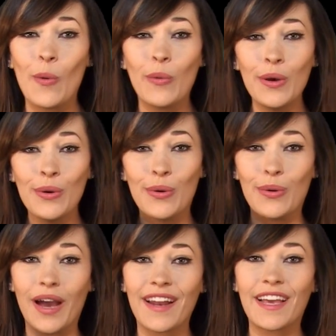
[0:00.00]
Woo,
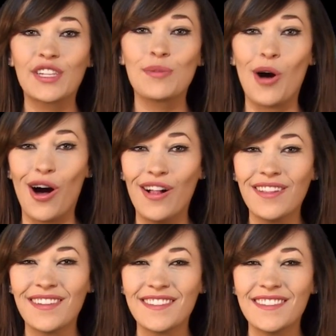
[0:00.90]
gotta catch them all!
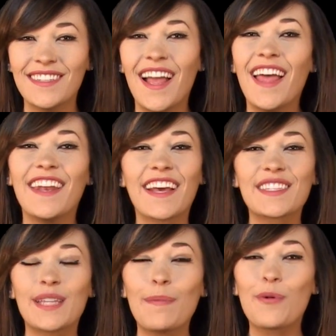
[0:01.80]

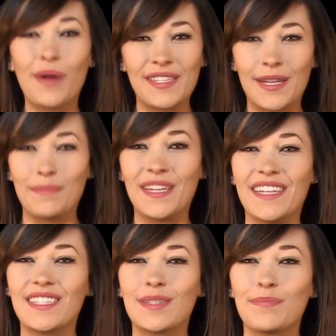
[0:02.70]
Next up, quest
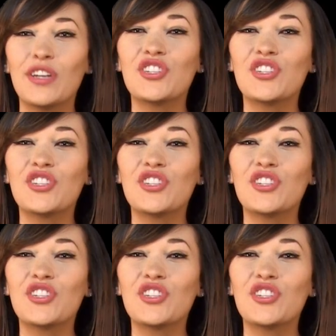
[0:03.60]
updates.